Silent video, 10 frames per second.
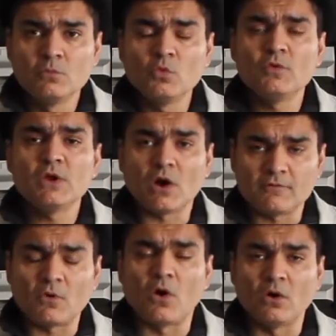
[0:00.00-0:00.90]
movie
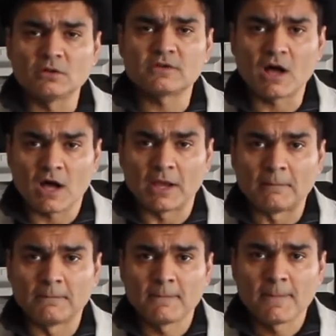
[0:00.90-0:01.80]
of all time?